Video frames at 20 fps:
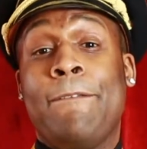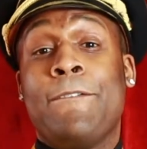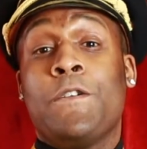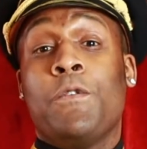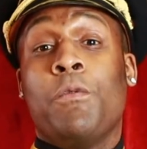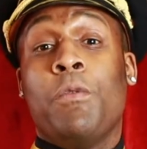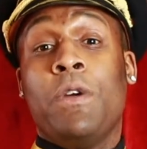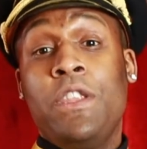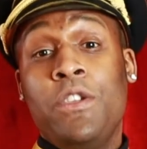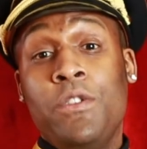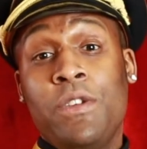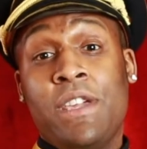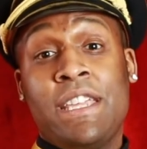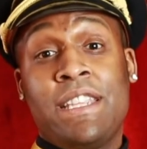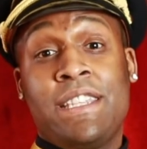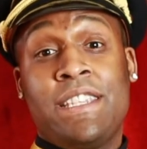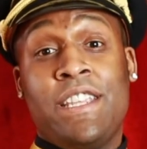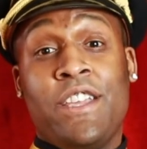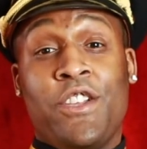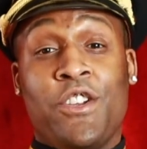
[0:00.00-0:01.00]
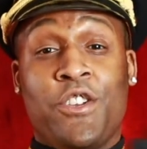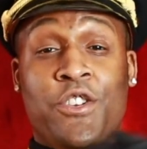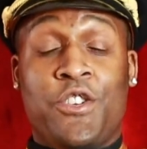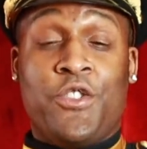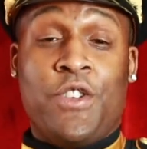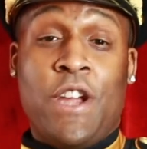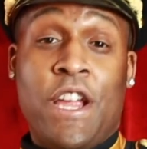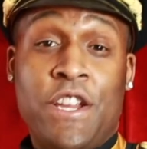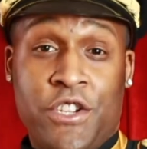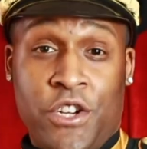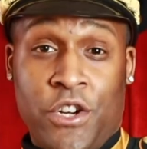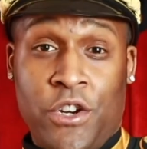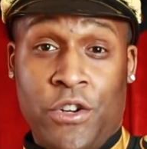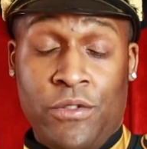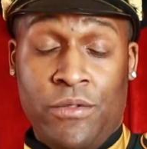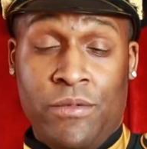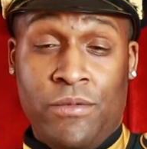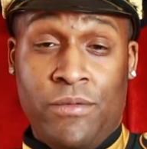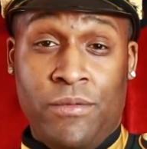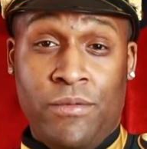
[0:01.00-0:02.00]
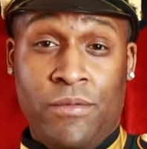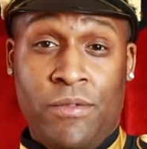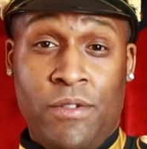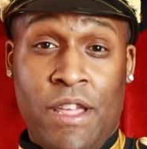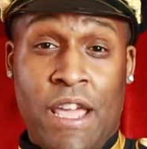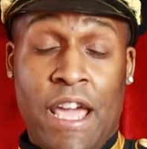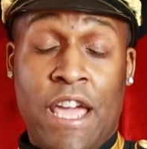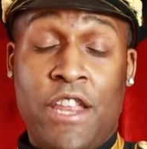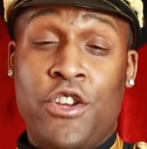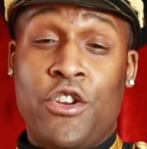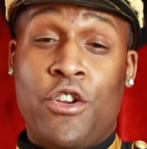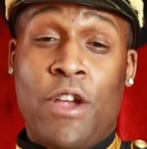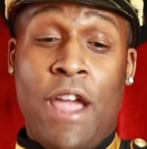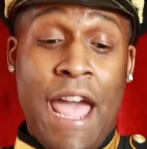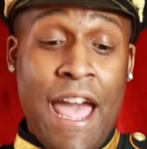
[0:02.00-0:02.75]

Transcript: when you get to your treasure and you're